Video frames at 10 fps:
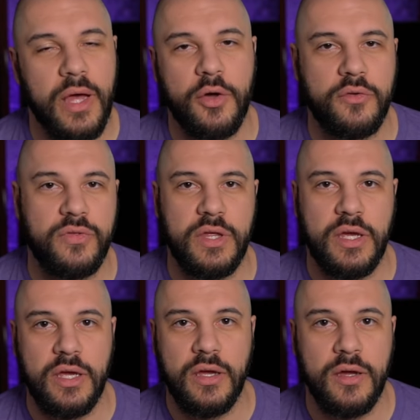out of
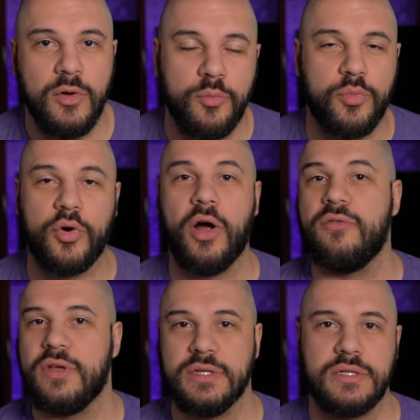the
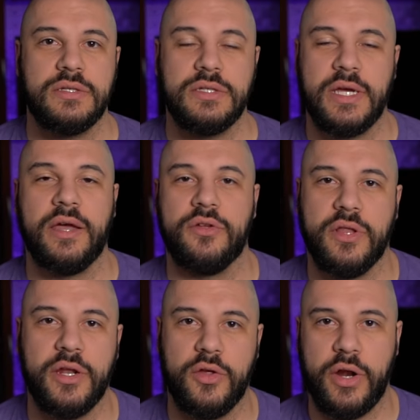province together,
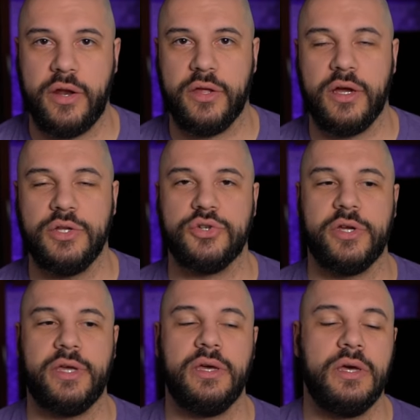let alone out of the country.